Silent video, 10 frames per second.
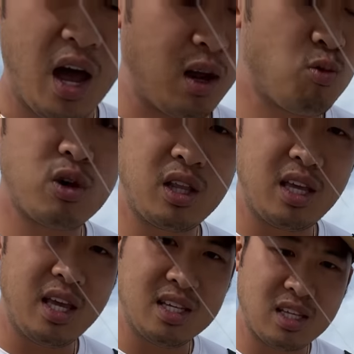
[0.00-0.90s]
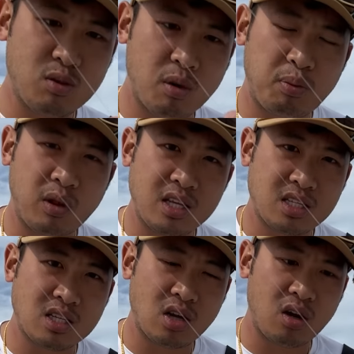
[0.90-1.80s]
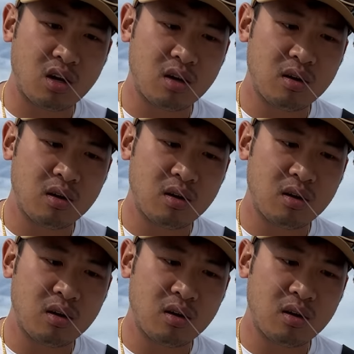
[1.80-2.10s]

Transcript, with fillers: I can really easily replace this hook